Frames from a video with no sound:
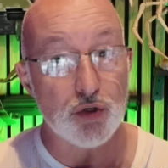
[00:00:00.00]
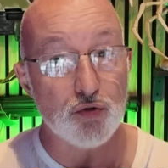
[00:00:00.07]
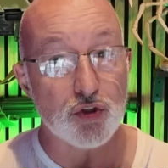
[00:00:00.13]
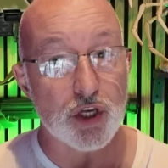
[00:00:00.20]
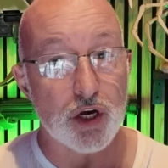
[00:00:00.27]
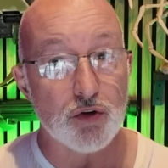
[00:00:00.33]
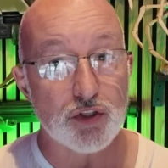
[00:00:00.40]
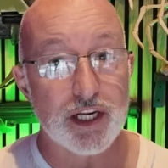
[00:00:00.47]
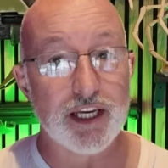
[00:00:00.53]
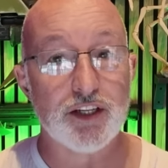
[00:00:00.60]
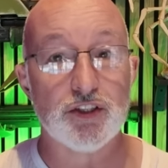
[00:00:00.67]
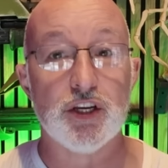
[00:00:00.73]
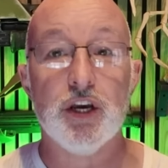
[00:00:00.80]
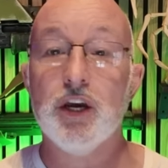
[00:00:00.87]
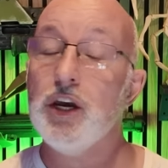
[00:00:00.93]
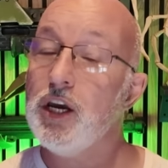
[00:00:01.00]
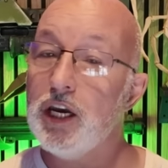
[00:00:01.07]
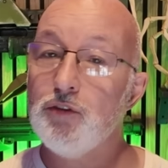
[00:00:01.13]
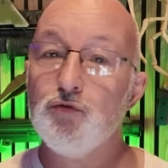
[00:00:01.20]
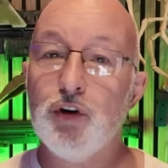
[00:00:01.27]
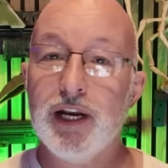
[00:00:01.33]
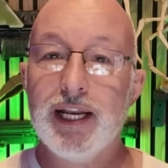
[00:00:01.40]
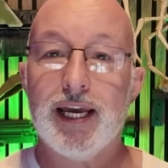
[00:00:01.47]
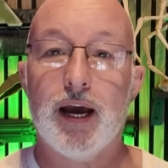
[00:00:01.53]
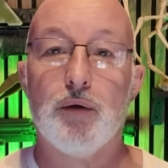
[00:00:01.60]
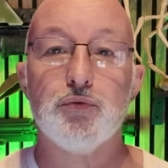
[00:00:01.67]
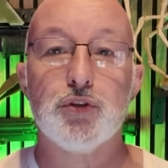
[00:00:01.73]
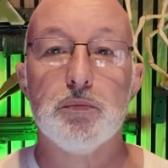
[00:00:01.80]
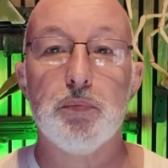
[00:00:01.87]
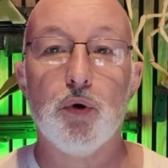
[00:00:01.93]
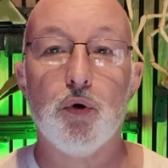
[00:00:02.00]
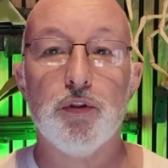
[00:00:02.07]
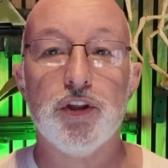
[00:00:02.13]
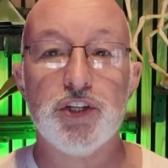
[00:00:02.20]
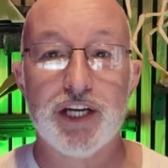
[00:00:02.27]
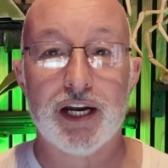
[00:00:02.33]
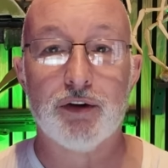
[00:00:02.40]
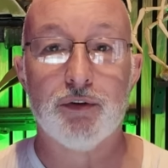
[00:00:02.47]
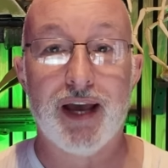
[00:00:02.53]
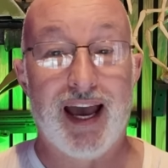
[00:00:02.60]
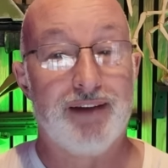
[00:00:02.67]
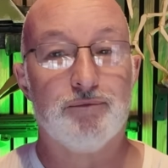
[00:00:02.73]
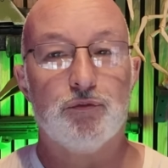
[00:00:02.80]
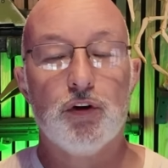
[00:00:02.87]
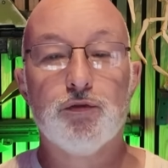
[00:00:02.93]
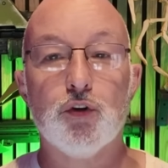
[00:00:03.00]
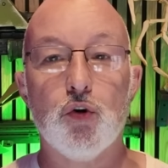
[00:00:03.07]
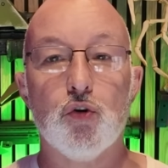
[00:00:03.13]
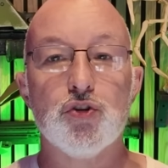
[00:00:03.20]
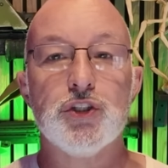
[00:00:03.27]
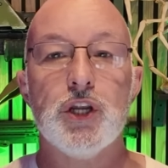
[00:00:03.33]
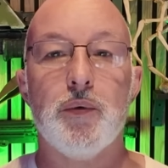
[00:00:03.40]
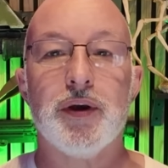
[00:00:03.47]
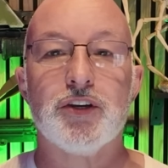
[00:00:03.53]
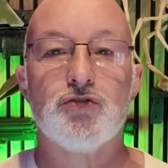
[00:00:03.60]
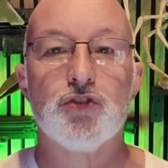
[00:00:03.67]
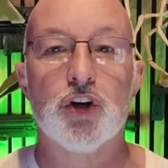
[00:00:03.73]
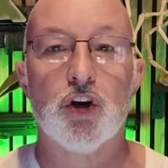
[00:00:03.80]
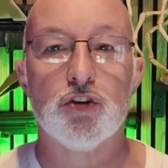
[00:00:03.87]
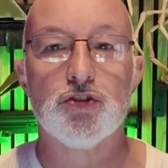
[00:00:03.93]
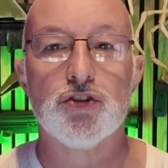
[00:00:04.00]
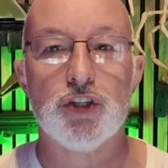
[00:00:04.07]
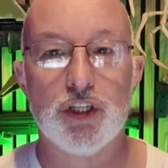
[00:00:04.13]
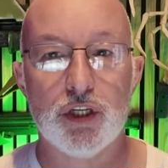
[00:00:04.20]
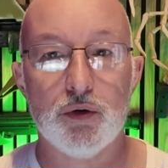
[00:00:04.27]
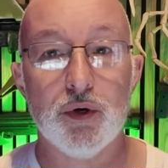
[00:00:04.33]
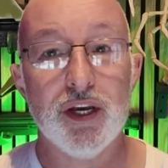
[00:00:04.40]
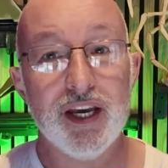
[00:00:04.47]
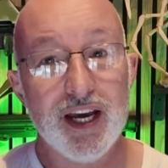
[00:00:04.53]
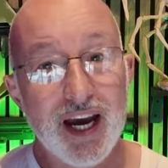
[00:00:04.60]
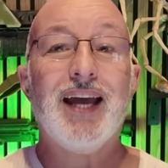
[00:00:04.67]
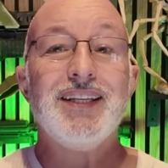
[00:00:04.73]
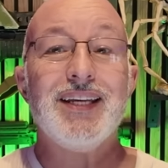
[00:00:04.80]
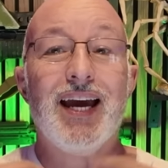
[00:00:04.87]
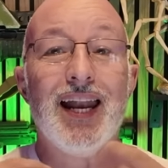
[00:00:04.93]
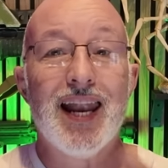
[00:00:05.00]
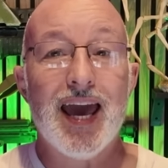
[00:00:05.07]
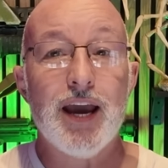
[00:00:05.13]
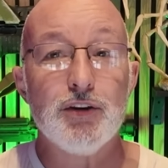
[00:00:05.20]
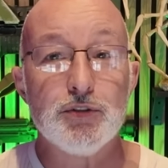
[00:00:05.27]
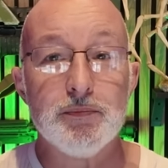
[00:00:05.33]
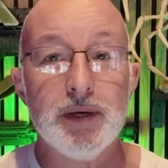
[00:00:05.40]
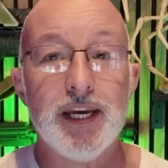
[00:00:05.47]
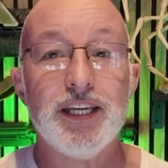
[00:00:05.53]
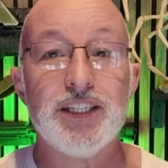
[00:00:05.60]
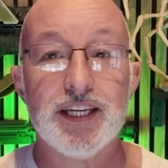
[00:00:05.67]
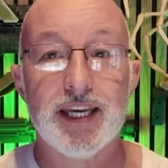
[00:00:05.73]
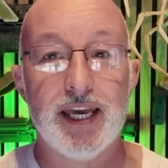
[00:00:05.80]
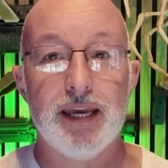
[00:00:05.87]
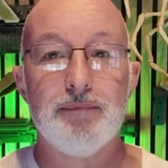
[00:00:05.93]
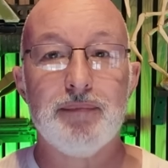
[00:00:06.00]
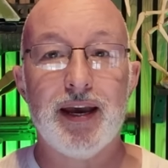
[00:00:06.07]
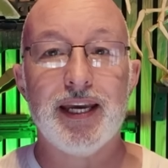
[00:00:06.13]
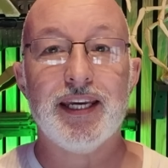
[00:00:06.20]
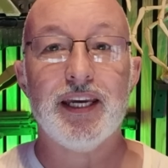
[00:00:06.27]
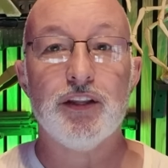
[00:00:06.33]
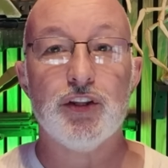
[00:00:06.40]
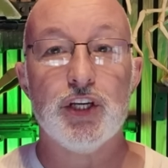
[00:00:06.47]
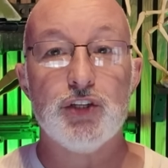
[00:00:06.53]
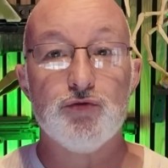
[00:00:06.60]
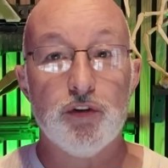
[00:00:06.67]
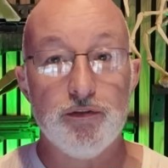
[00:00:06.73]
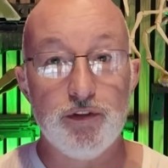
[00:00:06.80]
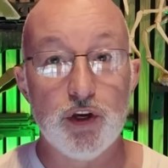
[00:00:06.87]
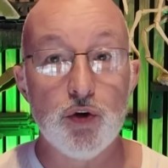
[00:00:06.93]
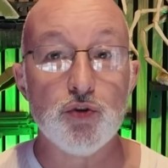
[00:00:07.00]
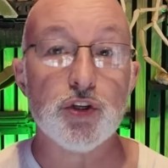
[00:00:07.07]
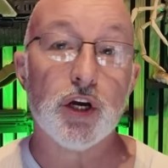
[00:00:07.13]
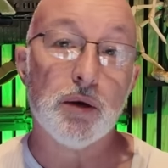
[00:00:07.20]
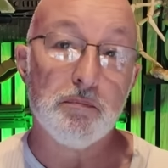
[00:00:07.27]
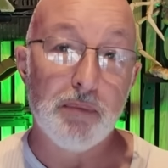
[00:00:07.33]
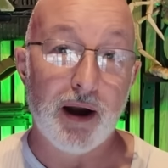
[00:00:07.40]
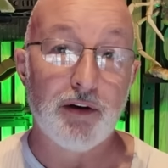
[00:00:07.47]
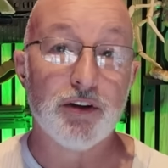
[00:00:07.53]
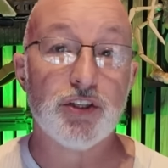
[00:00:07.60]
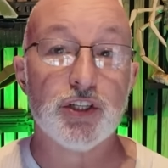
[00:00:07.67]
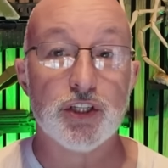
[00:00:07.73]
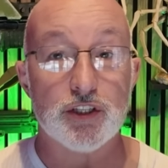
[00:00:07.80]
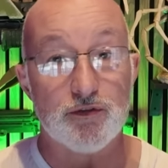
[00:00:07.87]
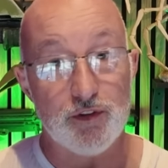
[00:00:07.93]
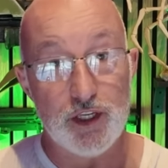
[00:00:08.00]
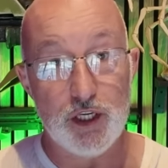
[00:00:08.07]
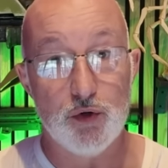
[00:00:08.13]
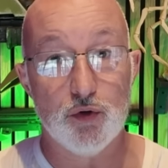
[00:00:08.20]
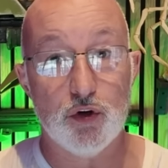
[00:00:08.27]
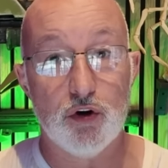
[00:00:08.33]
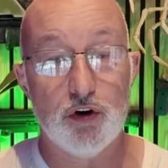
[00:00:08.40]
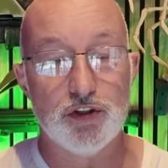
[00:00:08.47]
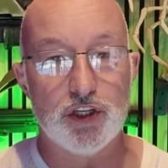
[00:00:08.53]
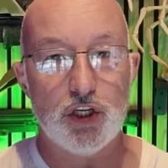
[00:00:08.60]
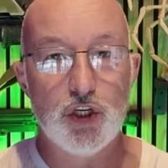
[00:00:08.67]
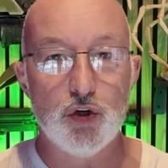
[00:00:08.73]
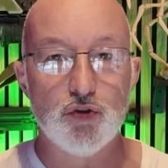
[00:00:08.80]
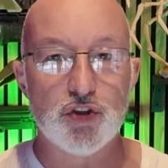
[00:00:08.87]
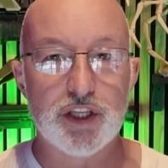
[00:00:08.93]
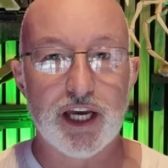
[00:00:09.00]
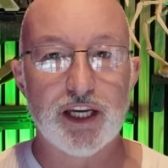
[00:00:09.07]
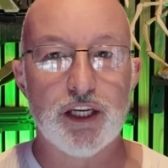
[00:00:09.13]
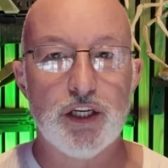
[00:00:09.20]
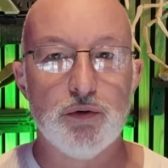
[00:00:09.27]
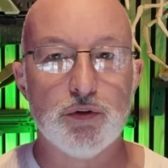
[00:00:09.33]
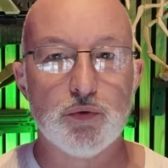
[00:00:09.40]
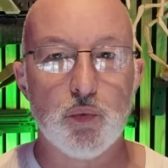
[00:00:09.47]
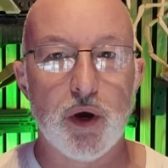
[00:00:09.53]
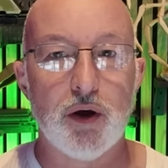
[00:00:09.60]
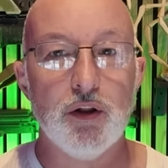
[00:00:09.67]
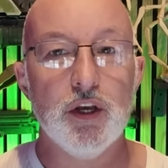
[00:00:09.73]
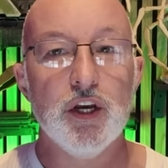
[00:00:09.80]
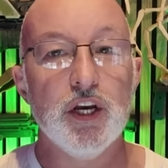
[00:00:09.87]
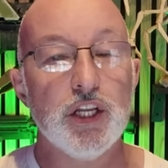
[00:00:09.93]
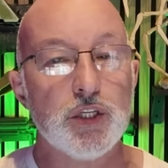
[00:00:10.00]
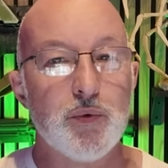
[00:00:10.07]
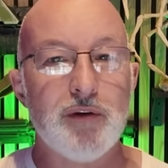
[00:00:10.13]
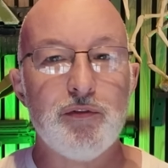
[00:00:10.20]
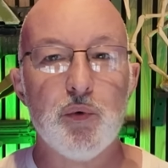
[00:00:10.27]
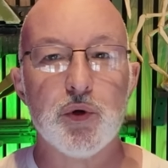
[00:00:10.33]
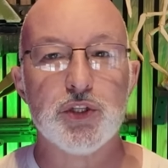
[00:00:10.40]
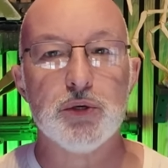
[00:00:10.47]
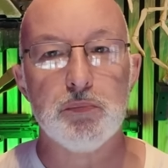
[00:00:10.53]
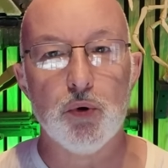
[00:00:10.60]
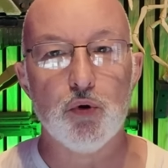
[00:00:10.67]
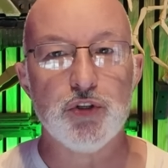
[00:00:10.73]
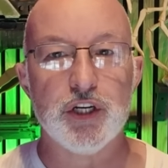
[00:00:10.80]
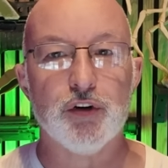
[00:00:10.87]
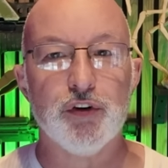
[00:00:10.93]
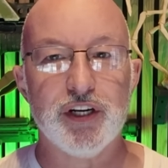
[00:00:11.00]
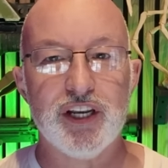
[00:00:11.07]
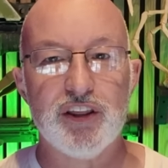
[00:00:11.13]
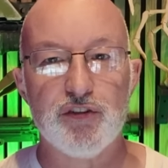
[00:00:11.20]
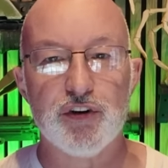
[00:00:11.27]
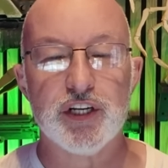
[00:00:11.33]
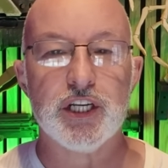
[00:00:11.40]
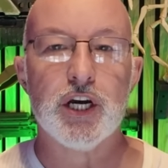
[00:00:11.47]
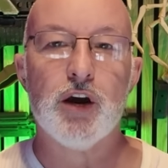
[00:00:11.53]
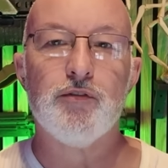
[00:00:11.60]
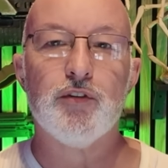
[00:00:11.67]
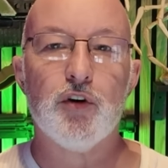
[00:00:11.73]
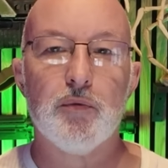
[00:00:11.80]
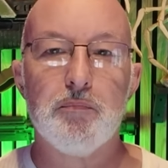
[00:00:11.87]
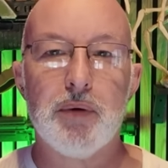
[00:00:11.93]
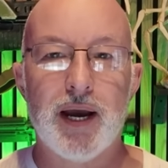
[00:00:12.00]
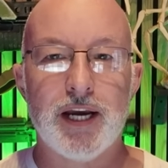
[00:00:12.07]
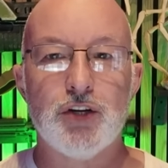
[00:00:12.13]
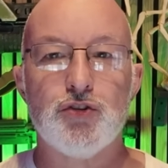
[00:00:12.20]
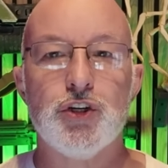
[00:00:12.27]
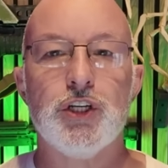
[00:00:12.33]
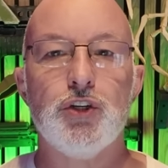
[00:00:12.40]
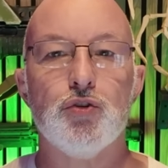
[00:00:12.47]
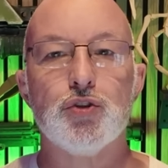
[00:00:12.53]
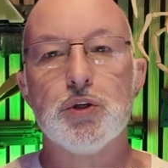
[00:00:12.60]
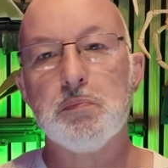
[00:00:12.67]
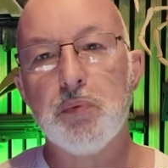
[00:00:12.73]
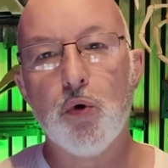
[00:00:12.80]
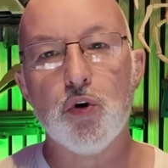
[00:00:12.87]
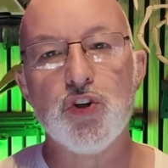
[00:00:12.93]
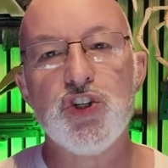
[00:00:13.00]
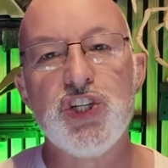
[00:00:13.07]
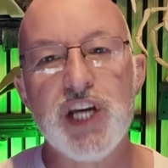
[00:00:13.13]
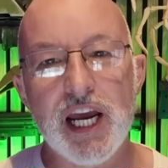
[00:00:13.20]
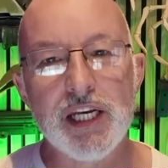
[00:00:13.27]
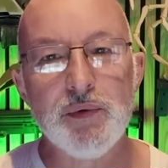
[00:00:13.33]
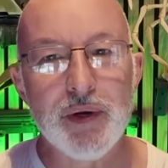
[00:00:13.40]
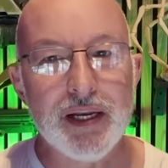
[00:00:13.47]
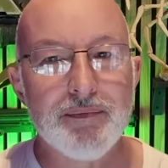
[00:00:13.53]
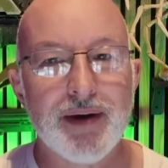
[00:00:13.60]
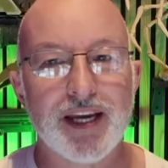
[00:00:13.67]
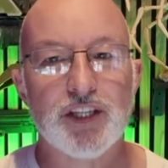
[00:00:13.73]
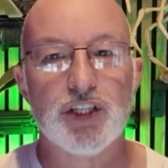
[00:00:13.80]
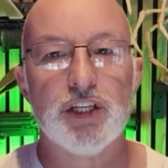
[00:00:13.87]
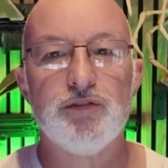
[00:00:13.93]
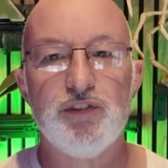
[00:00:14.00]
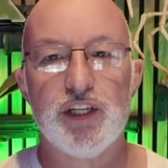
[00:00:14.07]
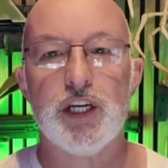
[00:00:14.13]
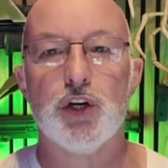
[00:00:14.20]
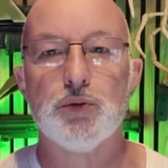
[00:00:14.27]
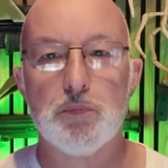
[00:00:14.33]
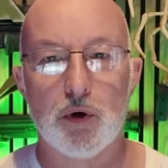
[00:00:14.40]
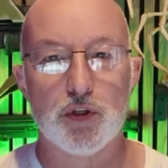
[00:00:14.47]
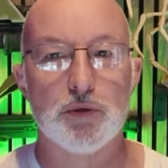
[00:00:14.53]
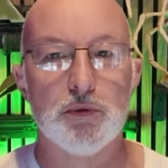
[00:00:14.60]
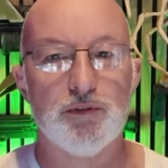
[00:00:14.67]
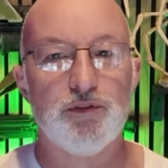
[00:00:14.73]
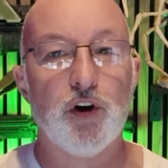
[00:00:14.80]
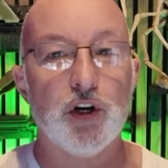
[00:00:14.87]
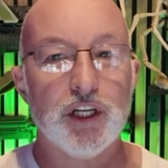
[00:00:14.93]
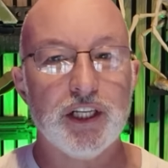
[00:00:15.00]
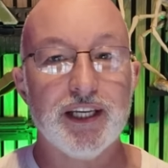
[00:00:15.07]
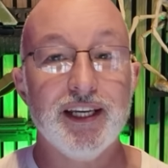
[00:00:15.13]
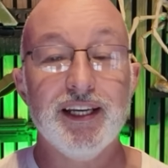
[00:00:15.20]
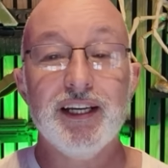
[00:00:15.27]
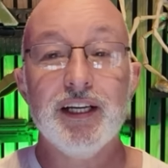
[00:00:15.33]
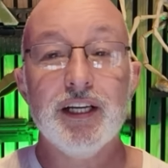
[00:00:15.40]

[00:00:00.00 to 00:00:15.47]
use those links, it really helps support the channel at, of course, no extra cost to you. And it allows me to keep making these reviews and comparisons for you guys. A huge thank you as well to everyone supporting Greedy 3D over on Patreon. Your support genuinely makes these videos possible. Finally,